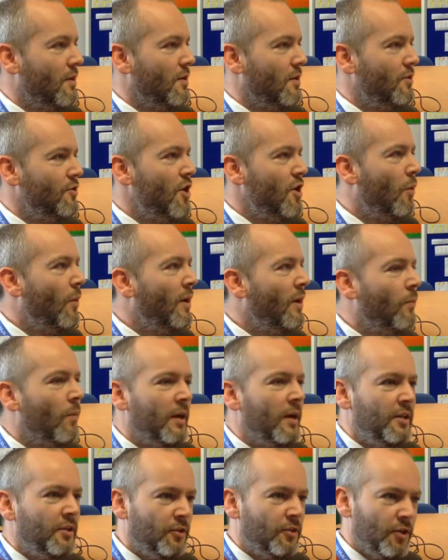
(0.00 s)
knowing
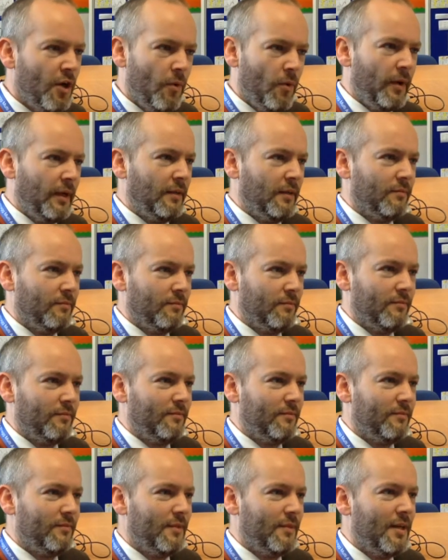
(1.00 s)
where you're going,
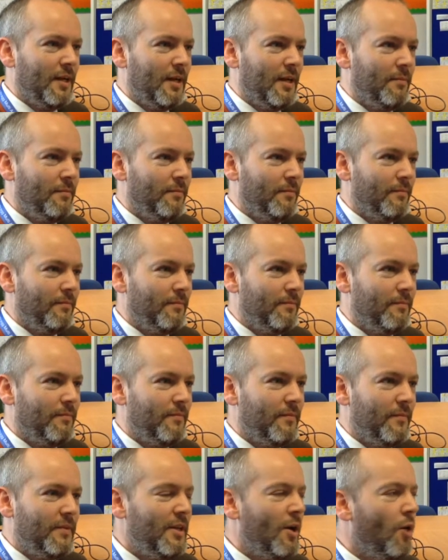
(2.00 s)
um,
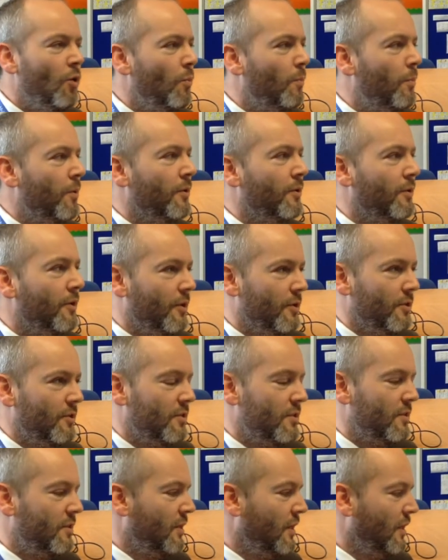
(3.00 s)
the
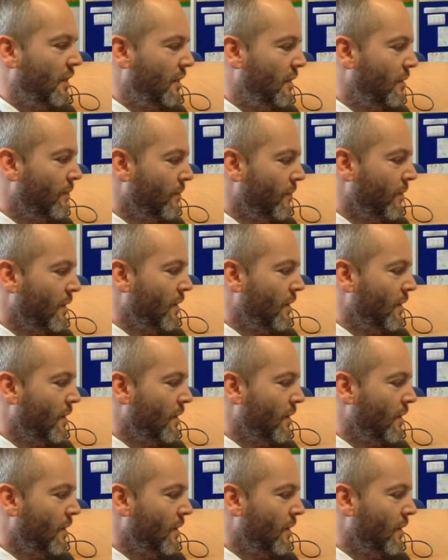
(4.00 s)
openness, the,